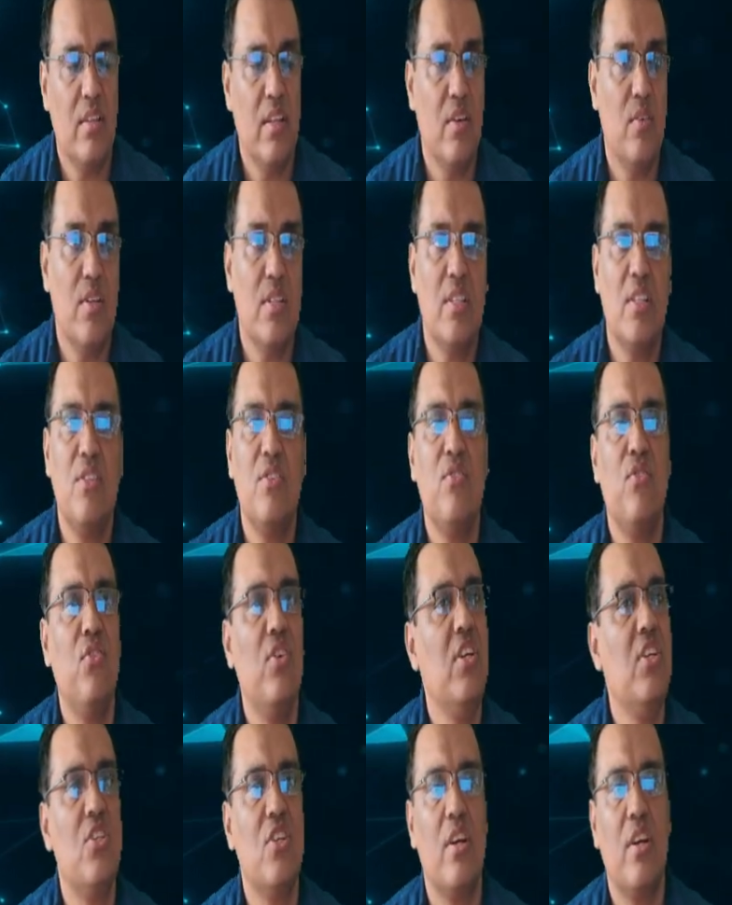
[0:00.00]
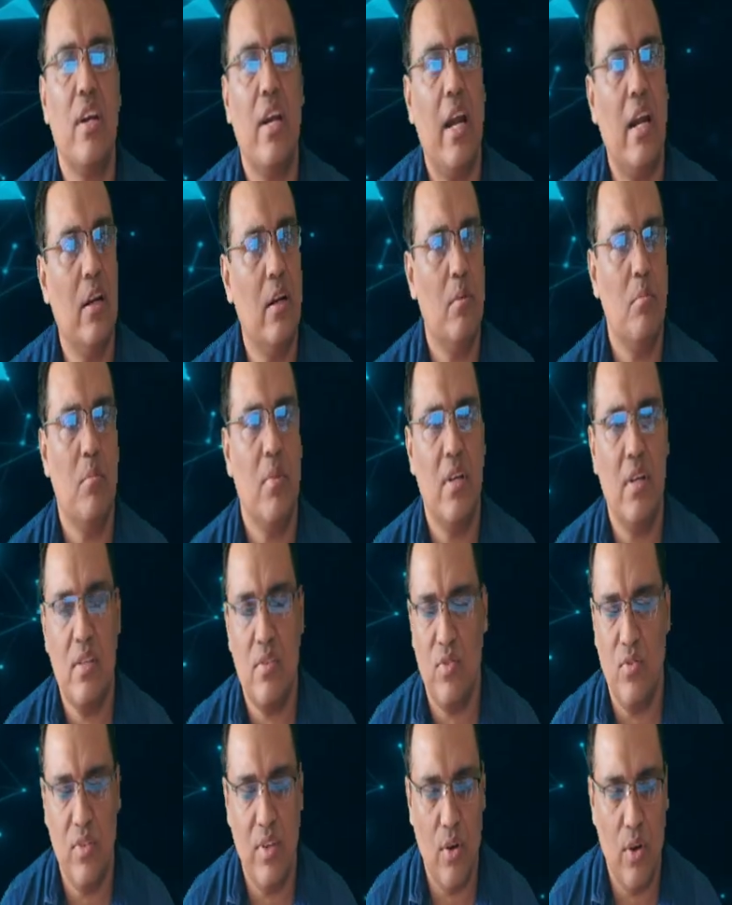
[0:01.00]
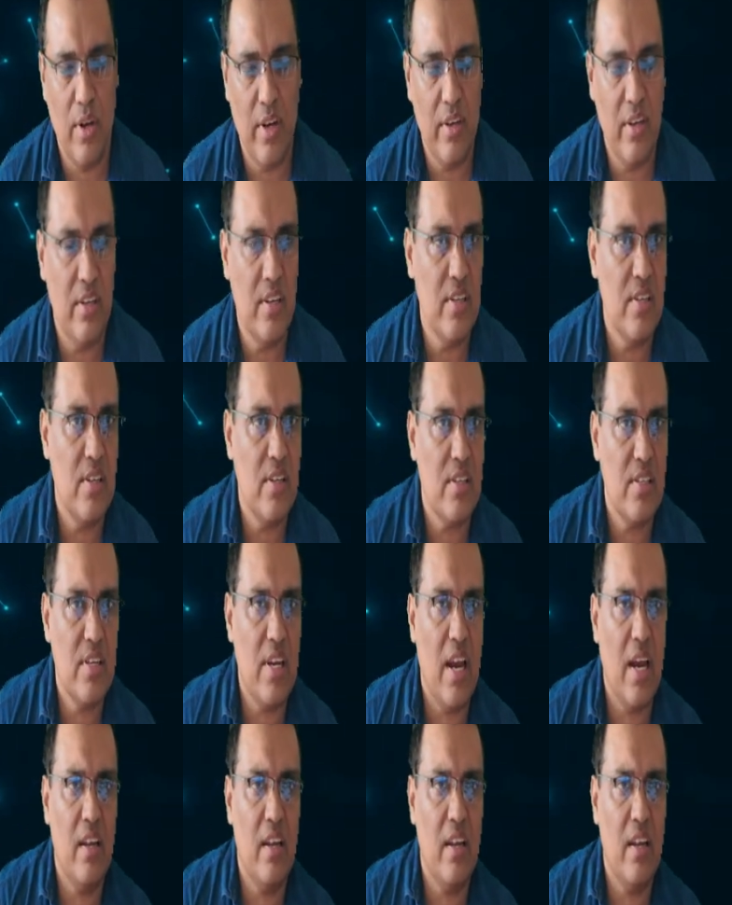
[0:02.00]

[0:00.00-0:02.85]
There was this feature randomness we already discussed.